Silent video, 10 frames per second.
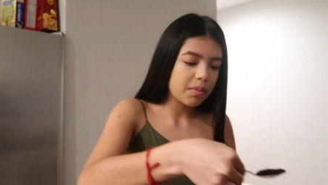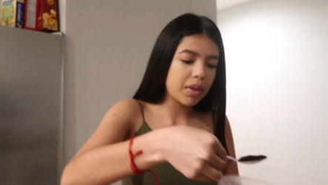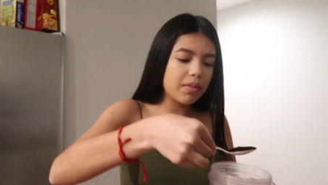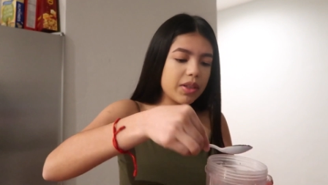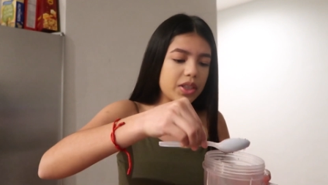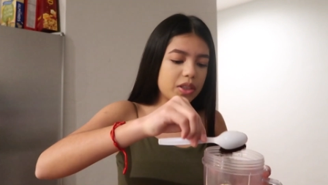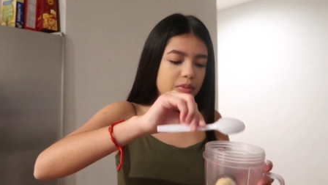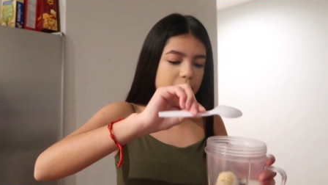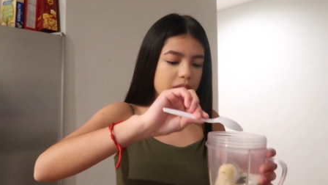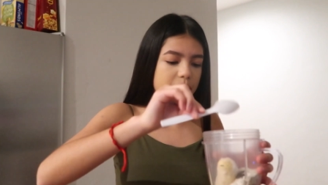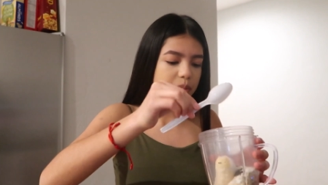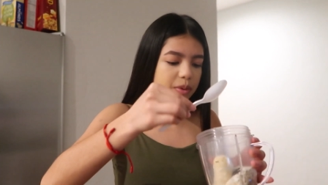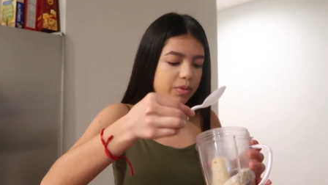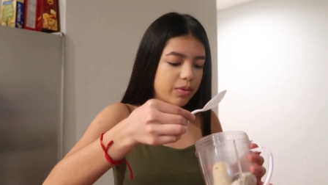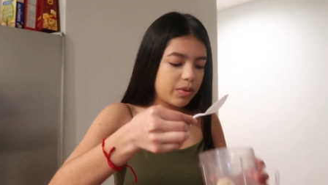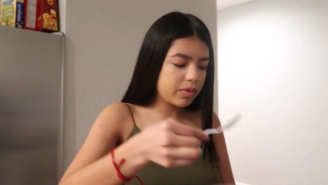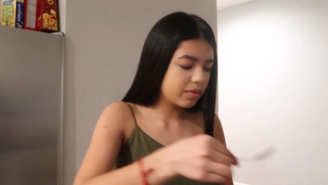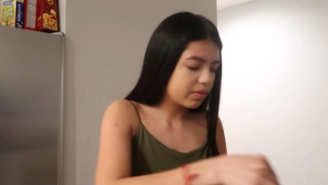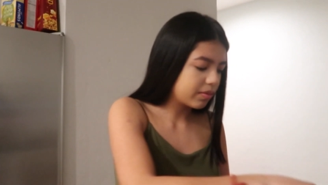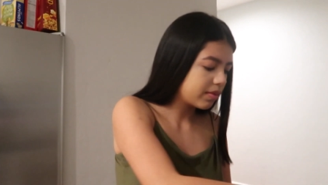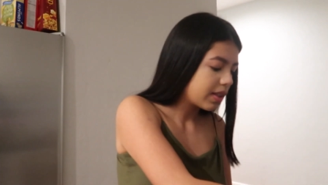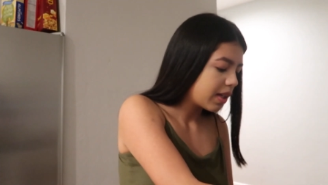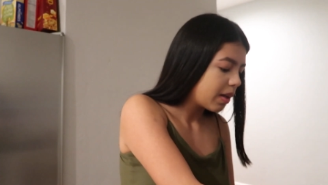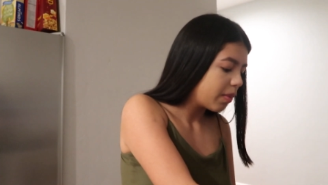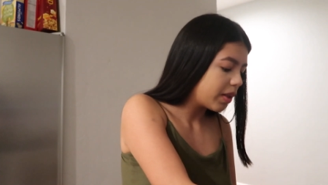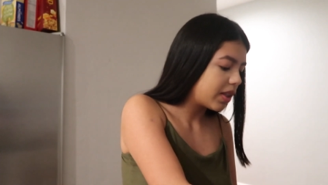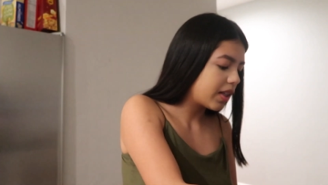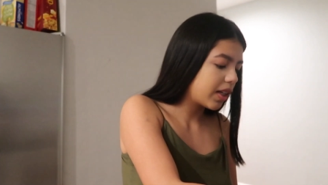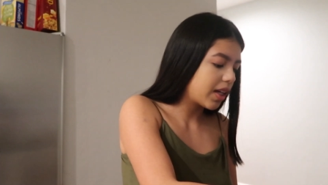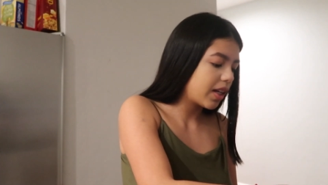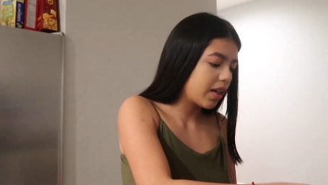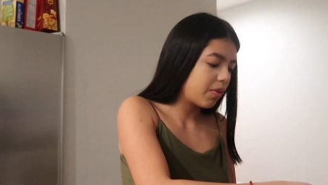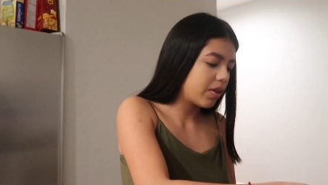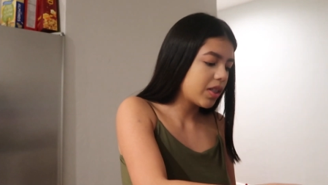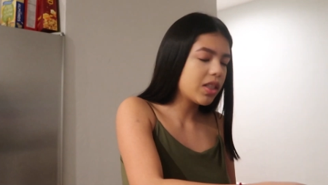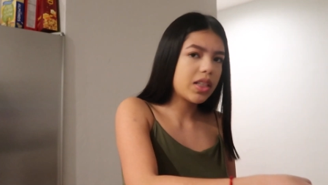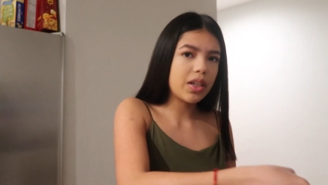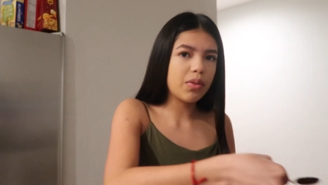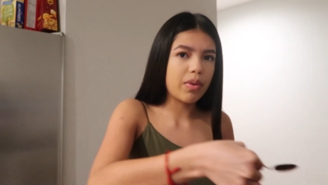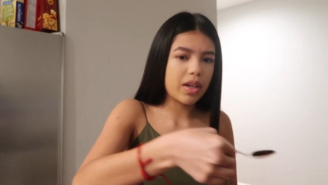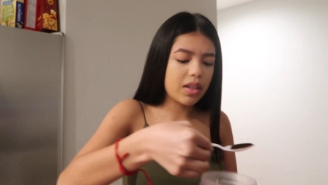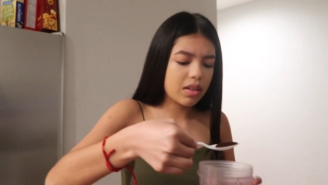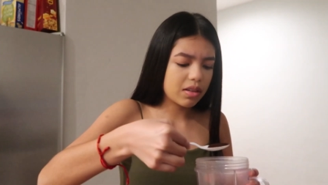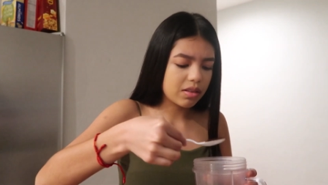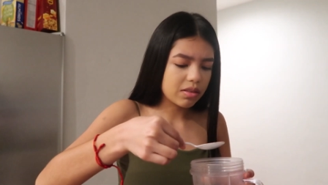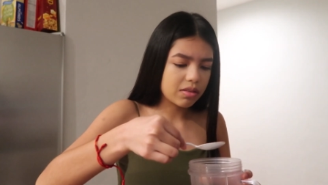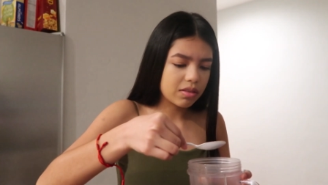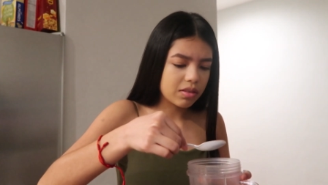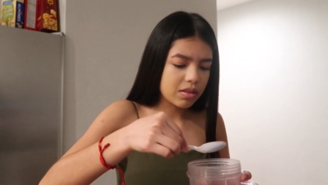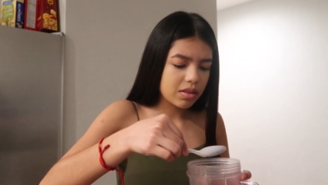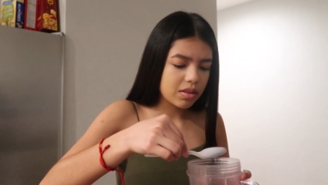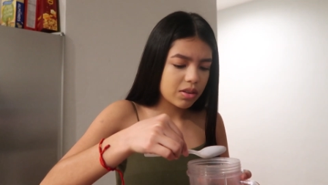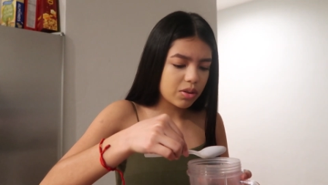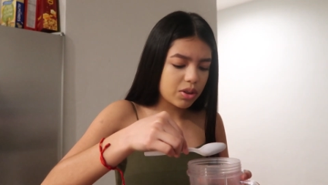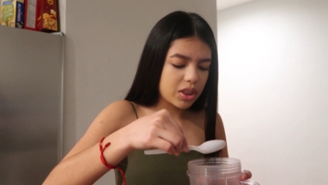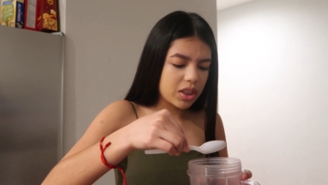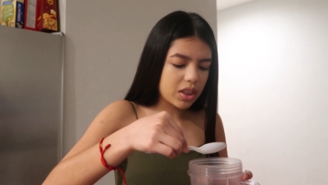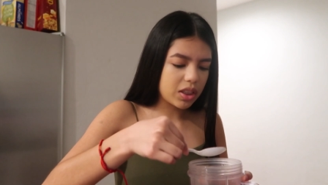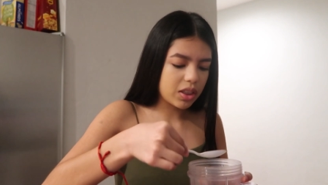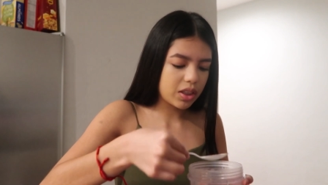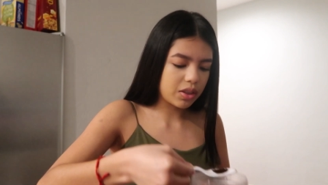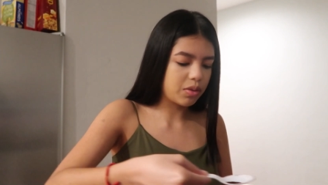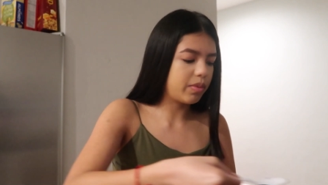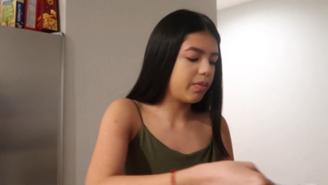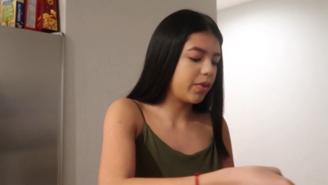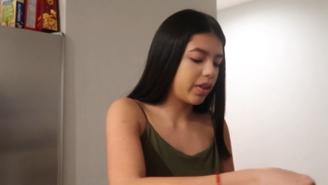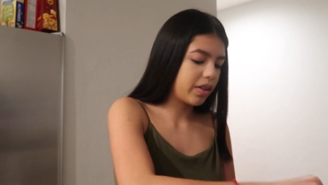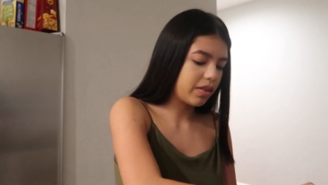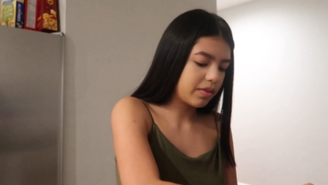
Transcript: Maybe just one spoonful. But then again, I wanna stay awake. Just a little bit more.